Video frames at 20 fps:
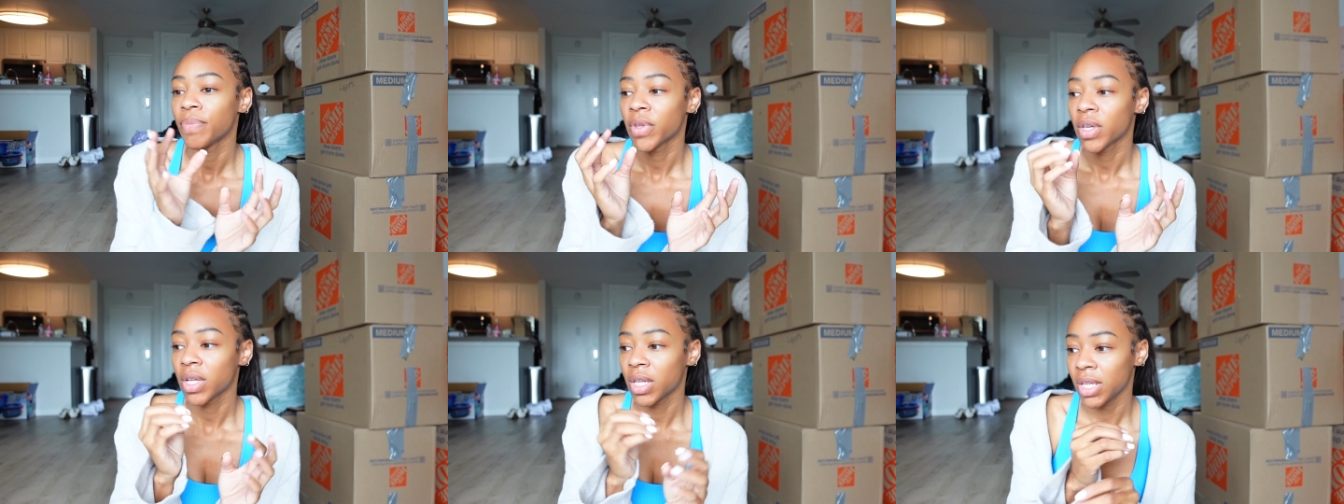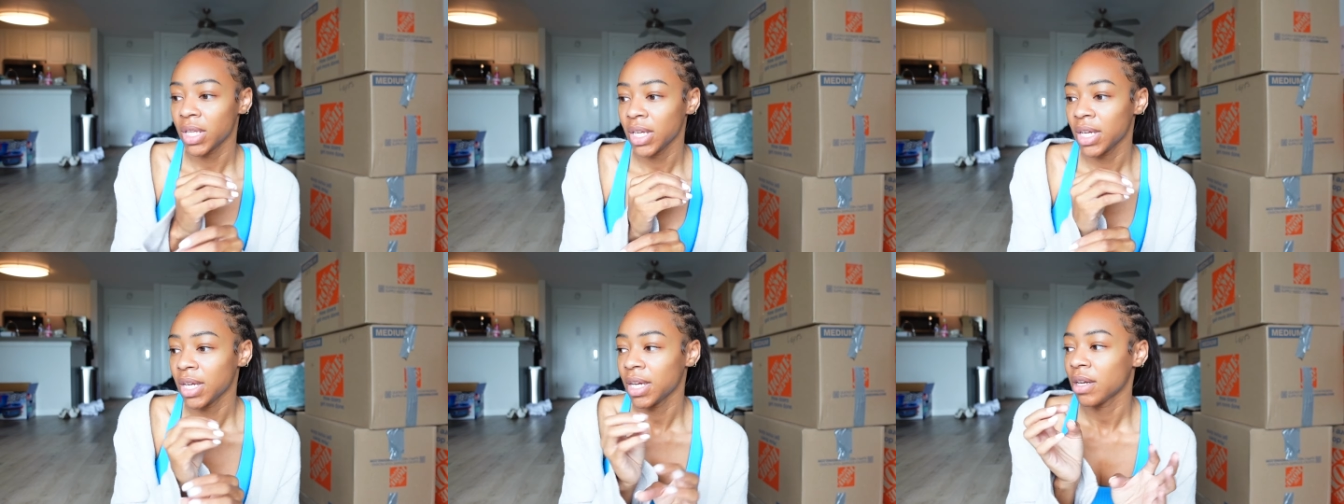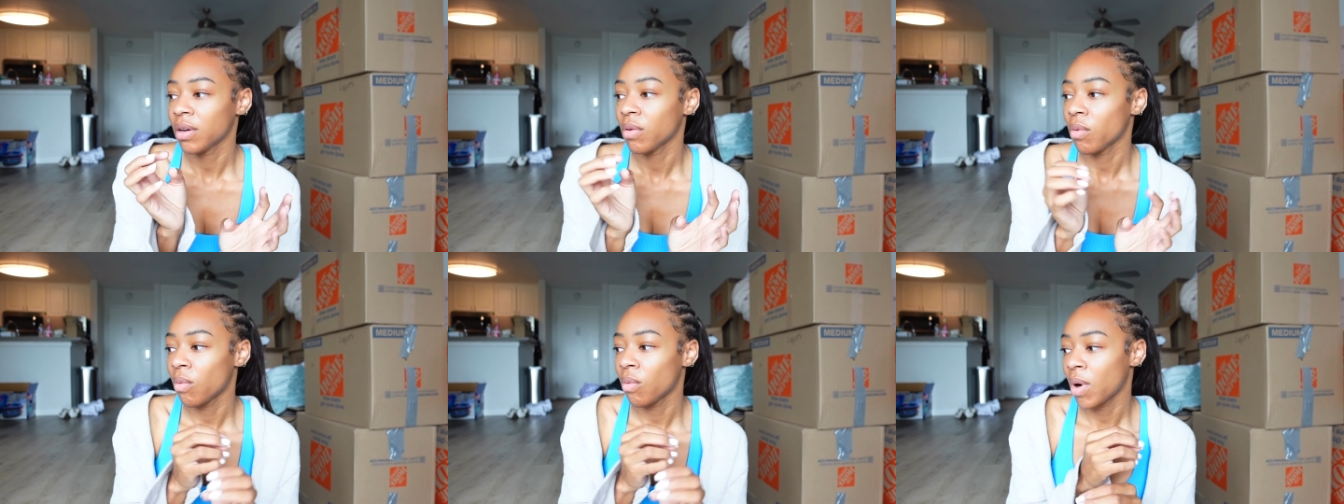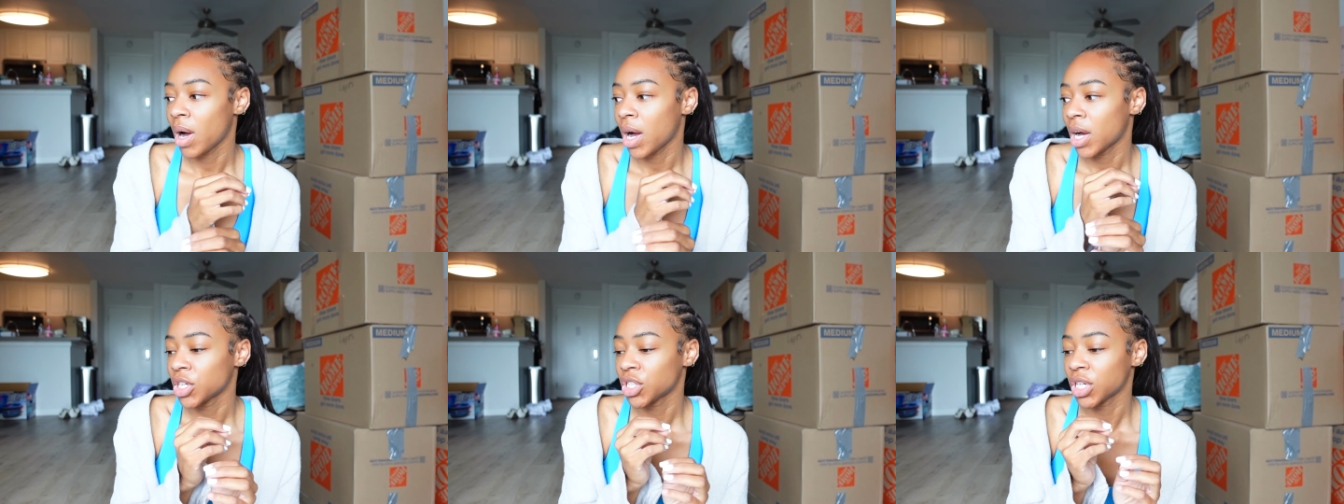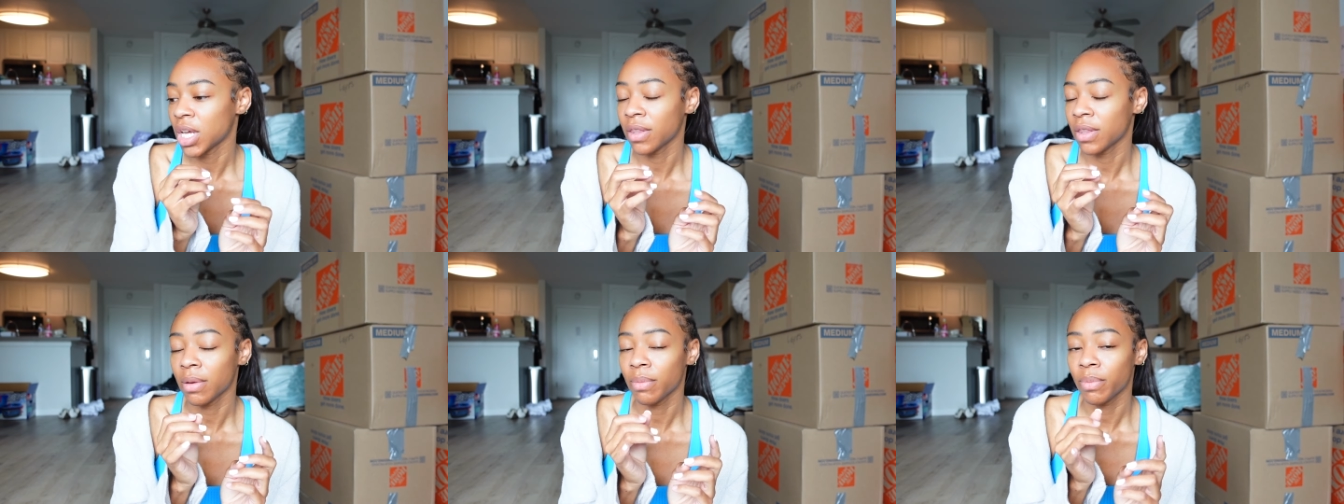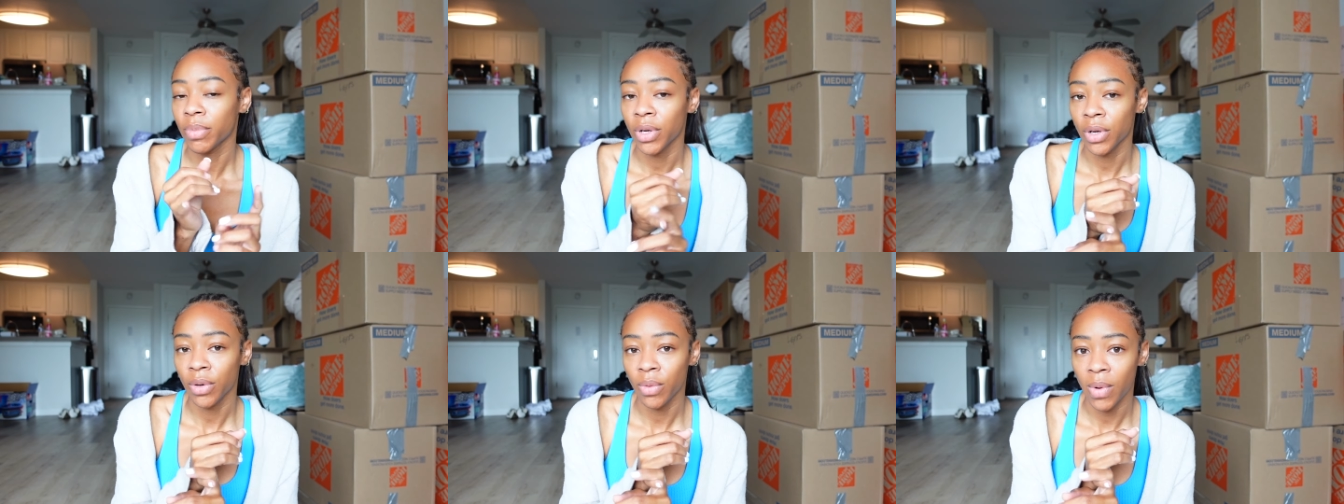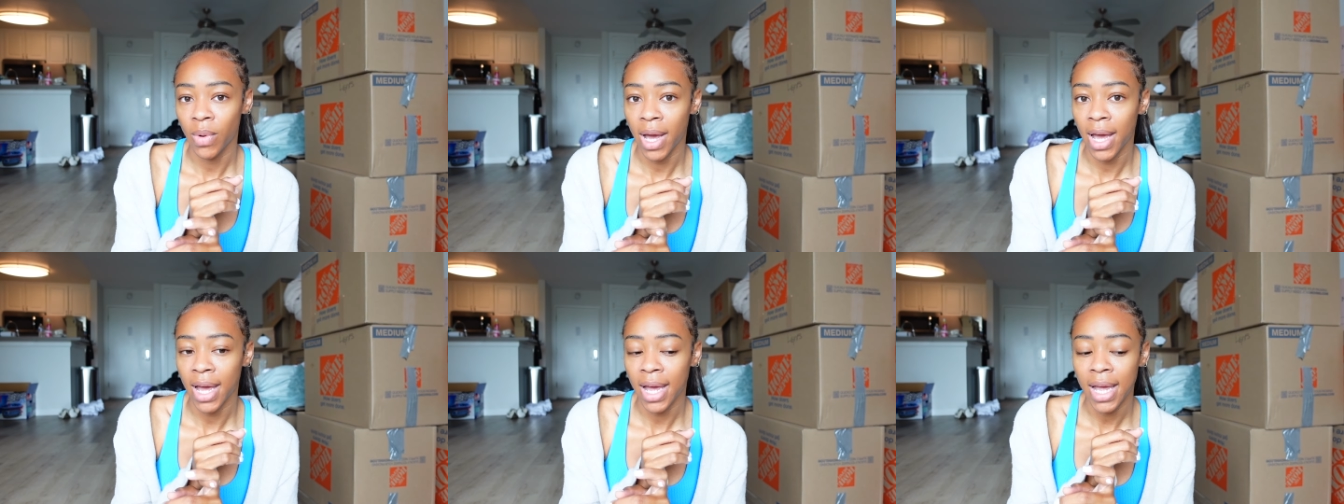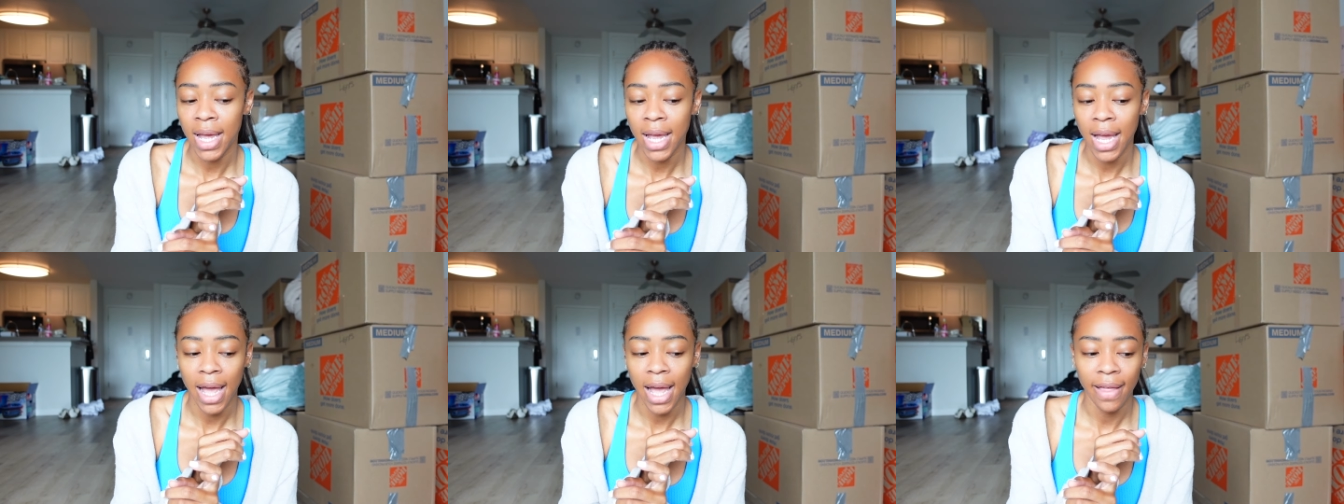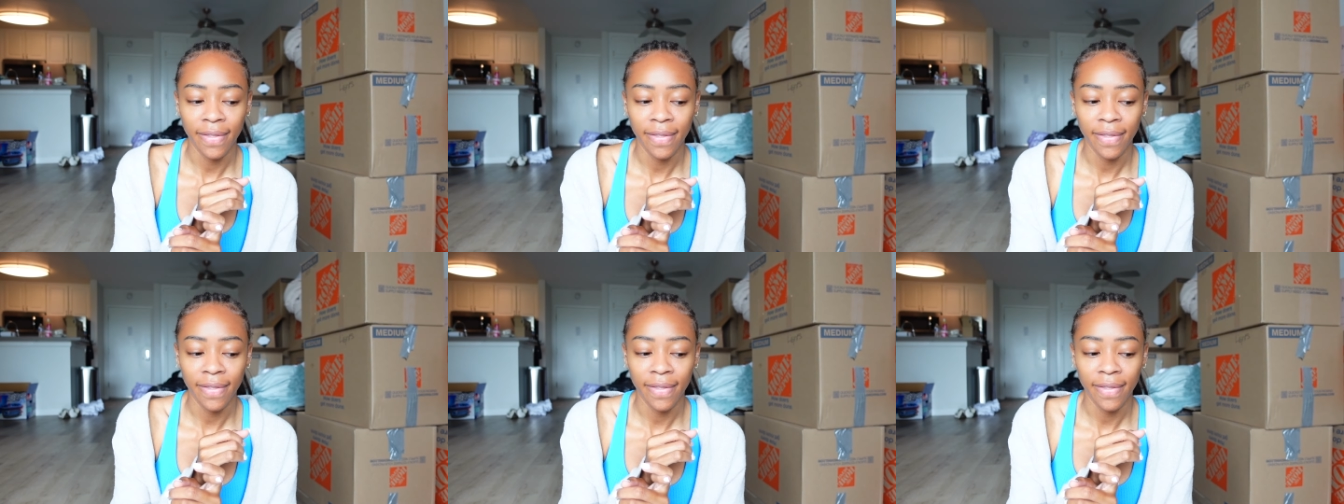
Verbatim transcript: clean, wash, and then put away.